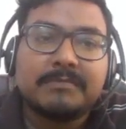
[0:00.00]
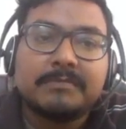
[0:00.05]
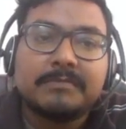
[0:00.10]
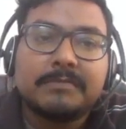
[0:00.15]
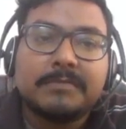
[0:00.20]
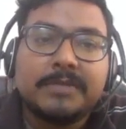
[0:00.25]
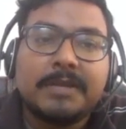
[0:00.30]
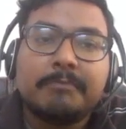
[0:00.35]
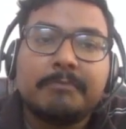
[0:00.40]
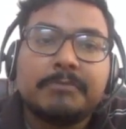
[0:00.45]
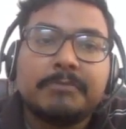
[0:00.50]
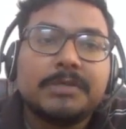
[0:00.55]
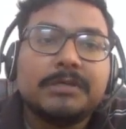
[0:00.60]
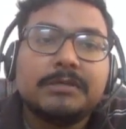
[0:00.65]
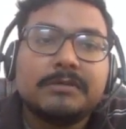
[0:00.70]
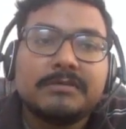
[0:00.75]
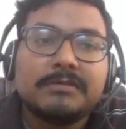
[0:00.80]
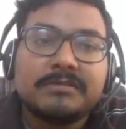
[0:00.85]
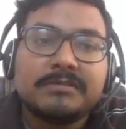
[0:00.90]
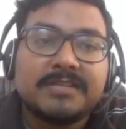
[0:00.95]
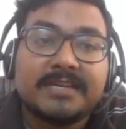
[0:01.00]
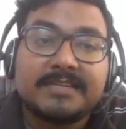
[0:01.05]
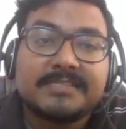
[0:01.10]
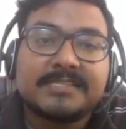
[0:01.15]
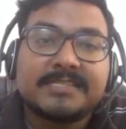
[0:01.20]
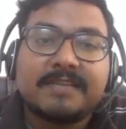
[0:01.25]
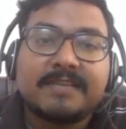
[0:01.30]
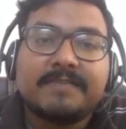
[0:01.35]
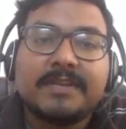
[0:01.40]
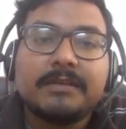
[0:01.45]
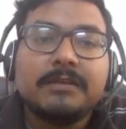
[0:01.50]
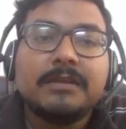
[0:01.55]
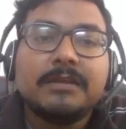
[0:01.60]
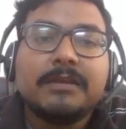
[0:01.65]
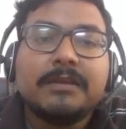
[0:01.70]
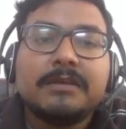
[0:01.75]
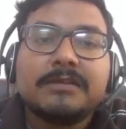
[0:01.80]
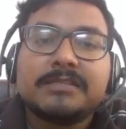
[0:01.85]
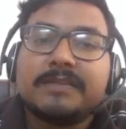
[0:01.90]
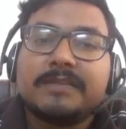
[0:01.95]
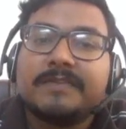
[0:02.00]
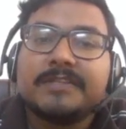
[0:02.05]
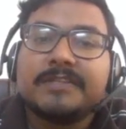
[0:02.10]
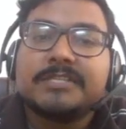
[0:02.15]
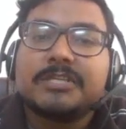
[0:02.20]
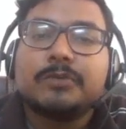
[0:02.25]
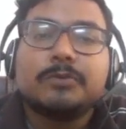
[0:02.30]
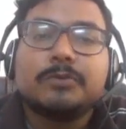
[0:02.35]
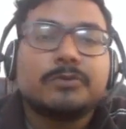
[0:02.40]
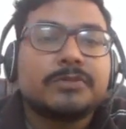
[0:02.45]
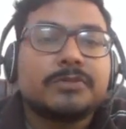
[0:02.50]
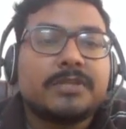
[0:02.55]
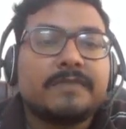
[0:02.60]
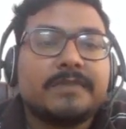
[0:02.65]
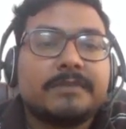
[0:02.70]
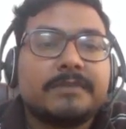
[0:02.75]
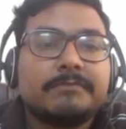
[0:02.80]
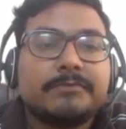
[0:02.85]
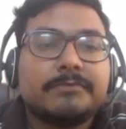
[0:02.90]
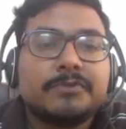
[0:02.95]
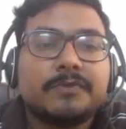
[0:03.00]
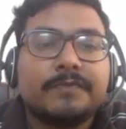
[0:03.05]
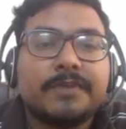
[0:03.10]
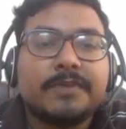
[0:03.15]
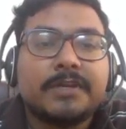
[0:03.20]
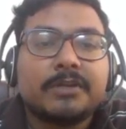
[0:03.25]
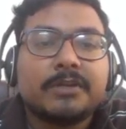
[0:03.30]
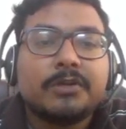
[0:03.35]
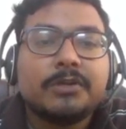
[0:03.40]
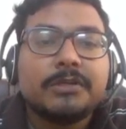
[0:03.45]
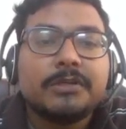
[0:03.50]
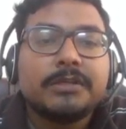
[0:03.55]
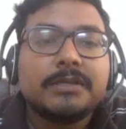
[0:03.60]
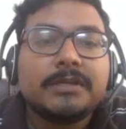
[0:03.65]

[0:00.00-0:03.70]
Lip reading: number, that is 7. 7 is equal to 7, so we are good.